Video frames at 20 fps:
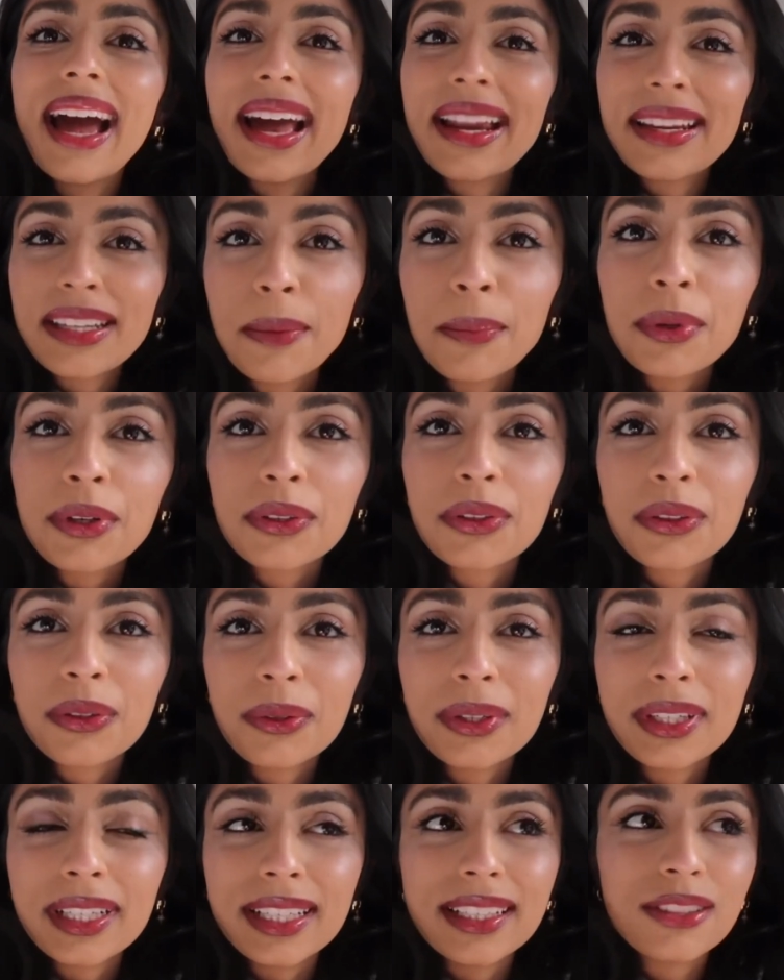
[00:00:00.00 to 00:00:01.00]
And number
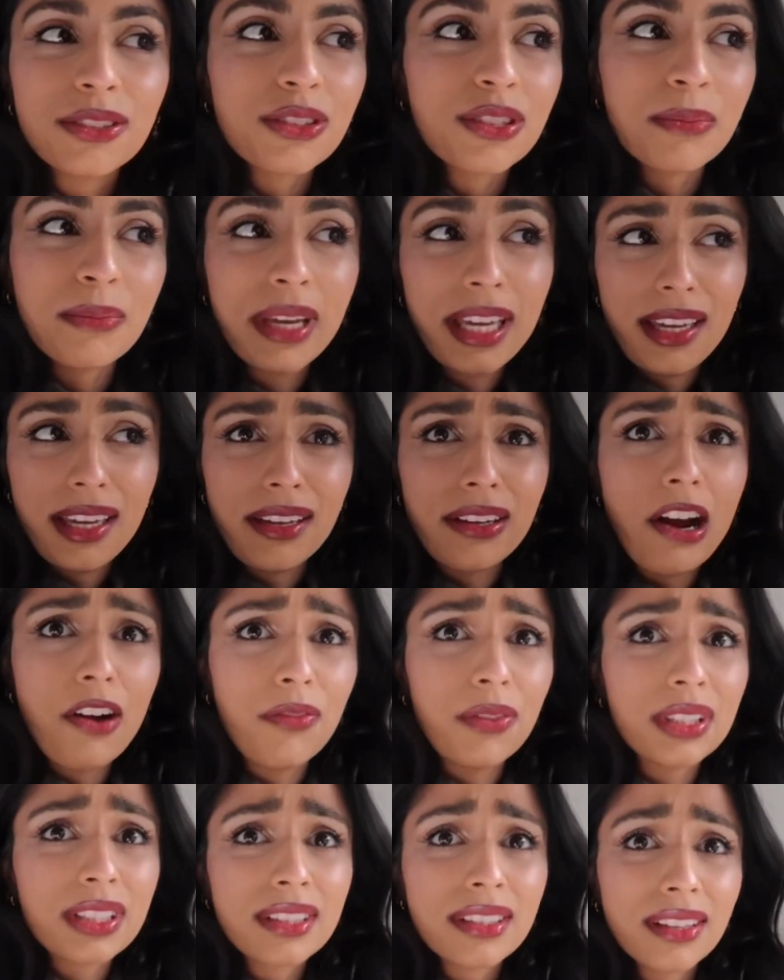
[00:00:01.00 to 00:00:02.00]
three, just making your
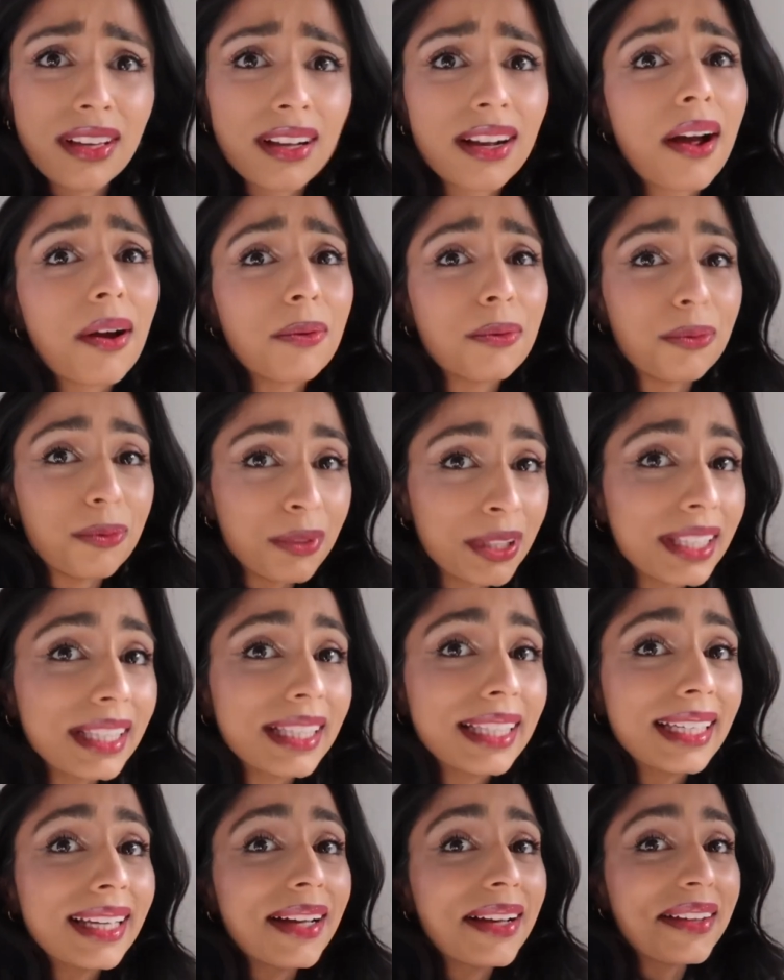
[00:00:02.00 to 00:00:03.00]
outfits look
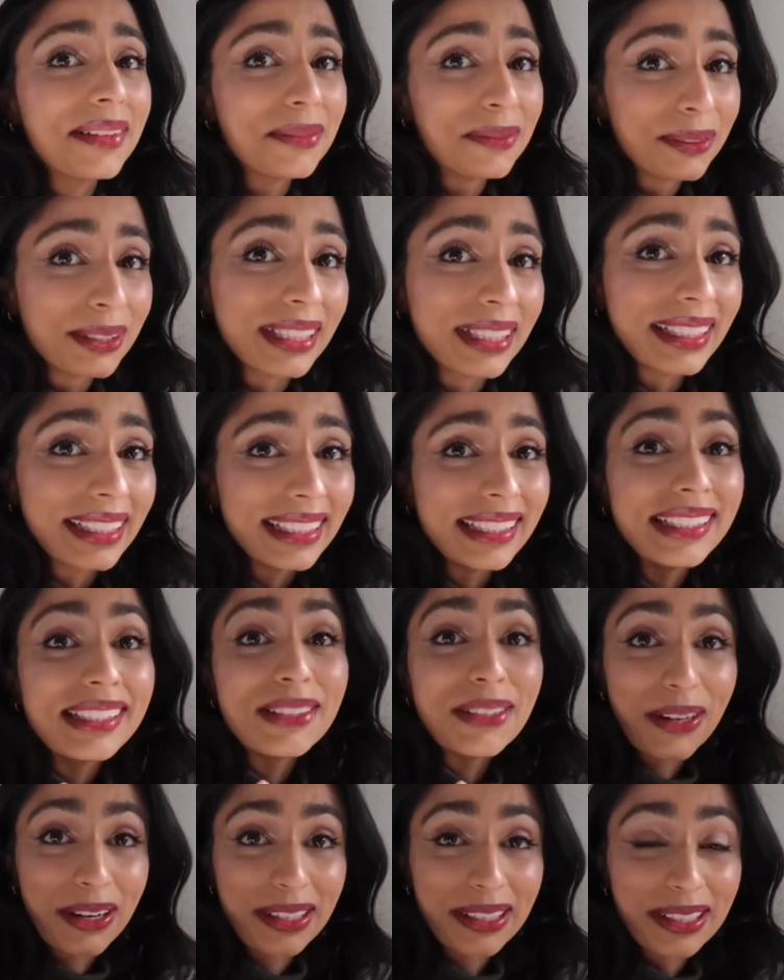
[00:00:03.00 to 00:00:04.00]
really, really
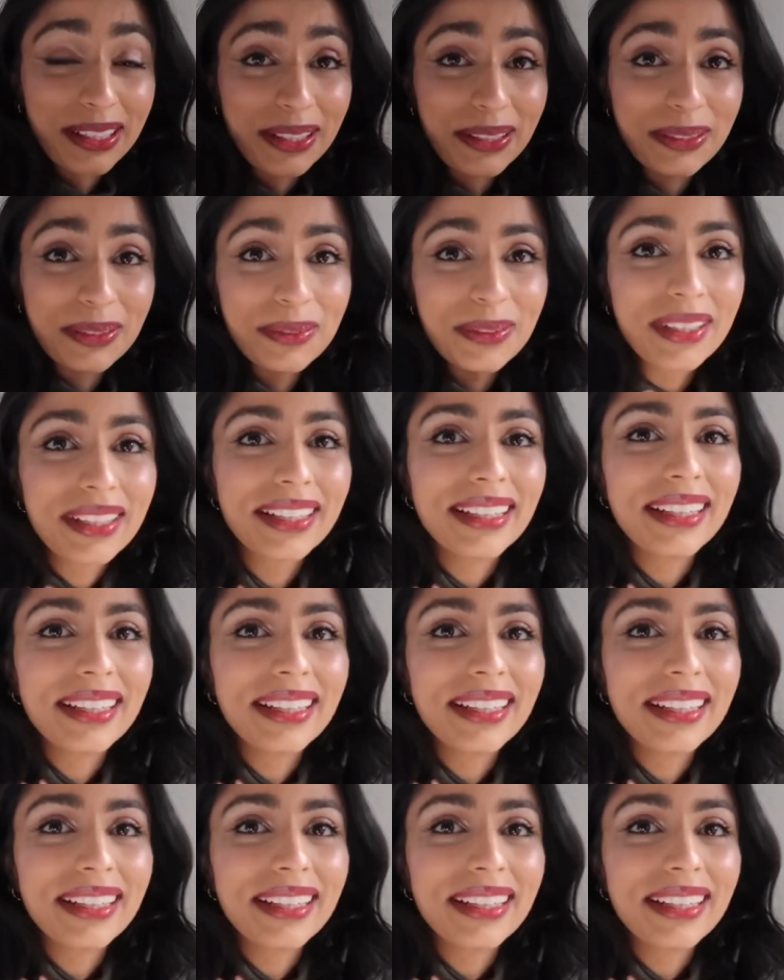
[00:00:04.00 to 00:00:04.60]
darn cute.